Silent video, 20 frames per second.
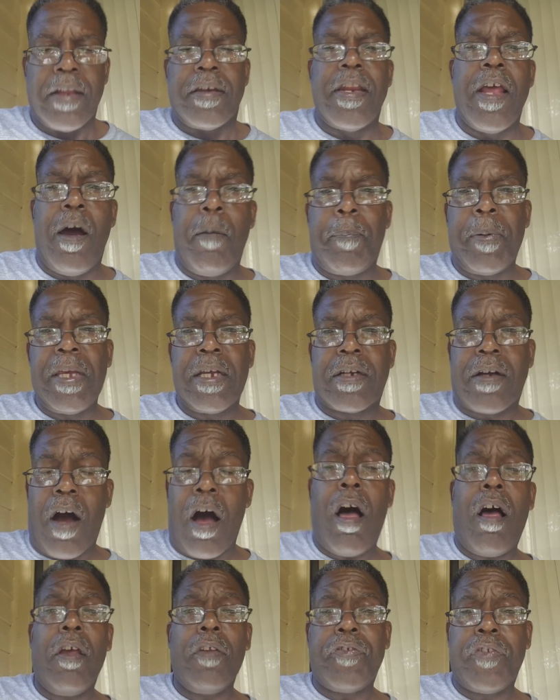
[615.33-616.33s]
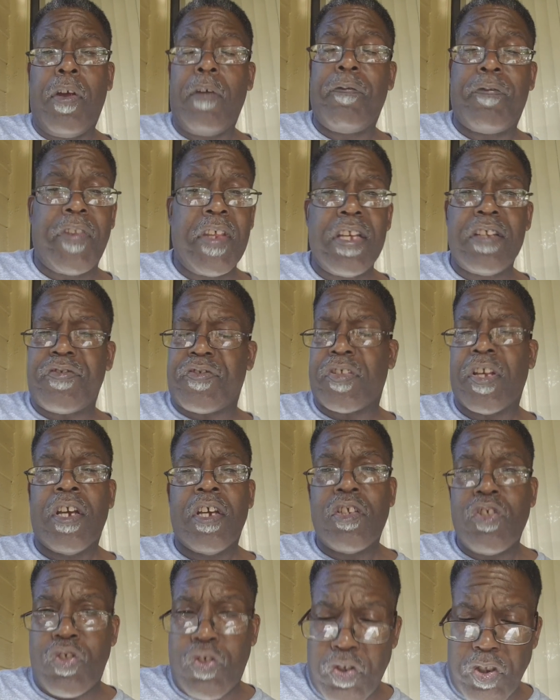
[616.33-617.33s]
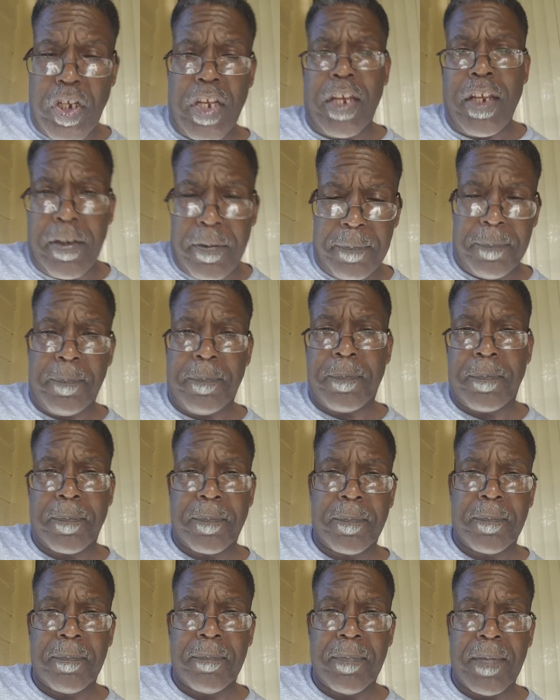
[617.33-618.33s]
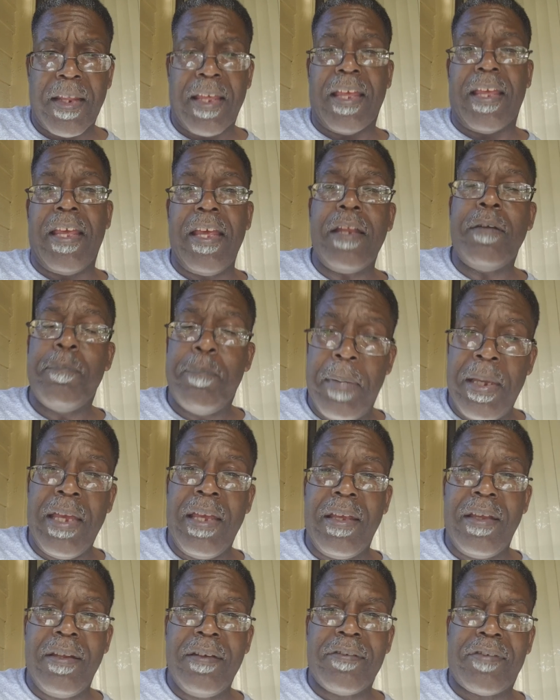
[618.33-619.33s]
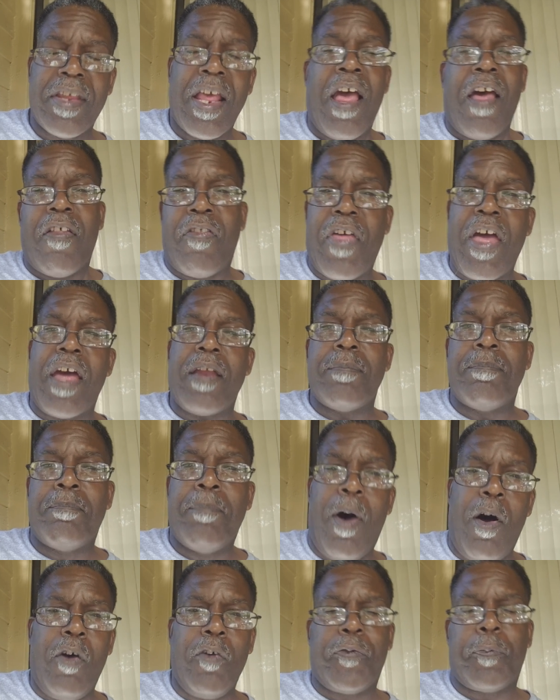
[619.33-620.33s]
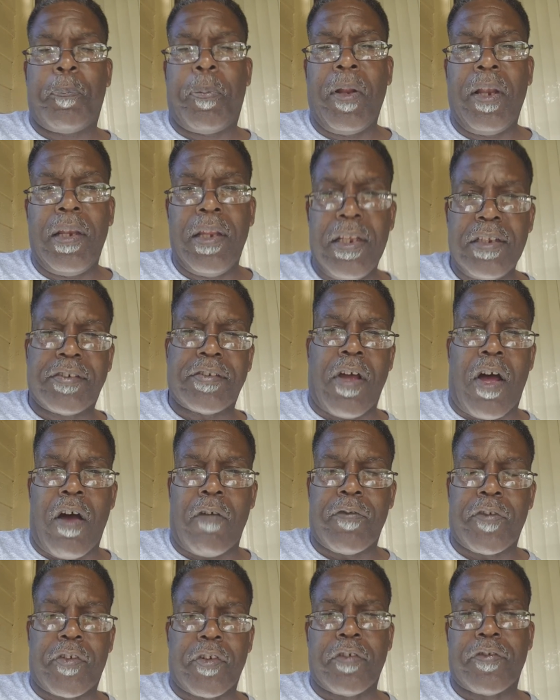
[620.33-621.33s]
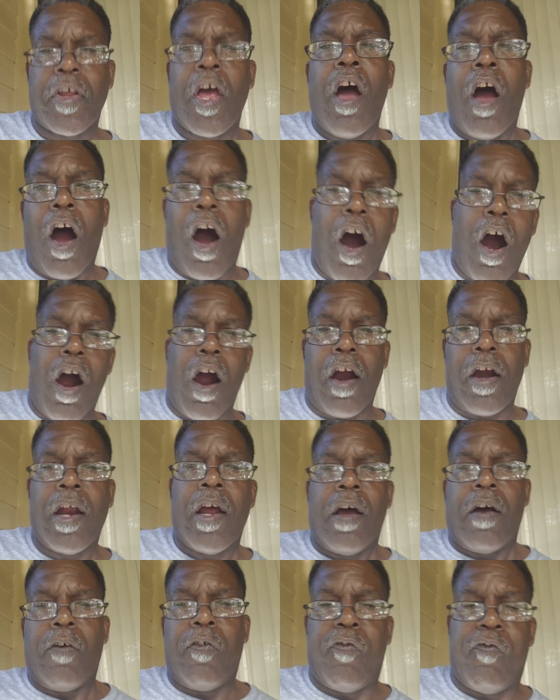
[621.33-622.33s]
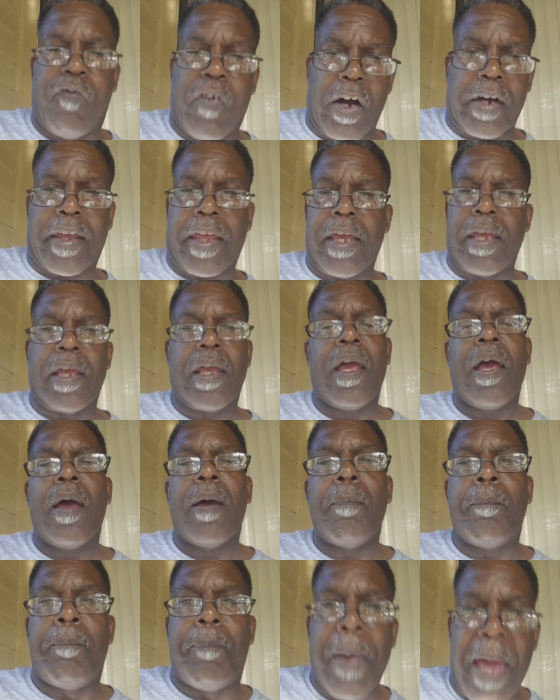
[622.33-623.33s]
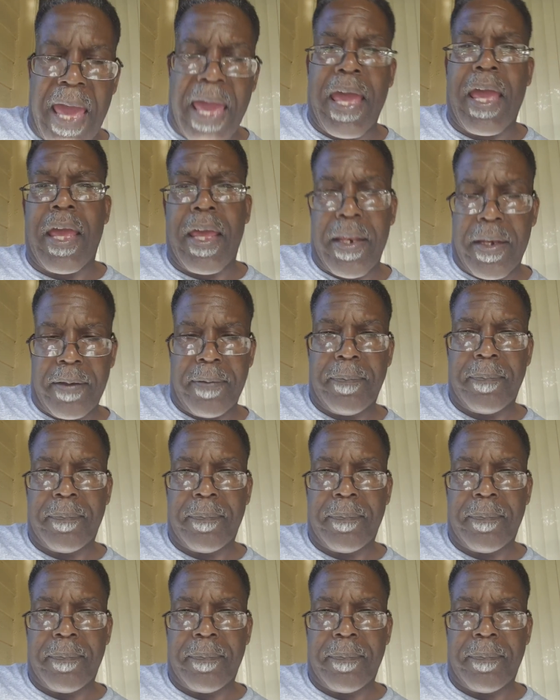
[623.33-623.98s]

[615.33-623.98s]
Now, because of this shit, it means that most police officers are fucking bad.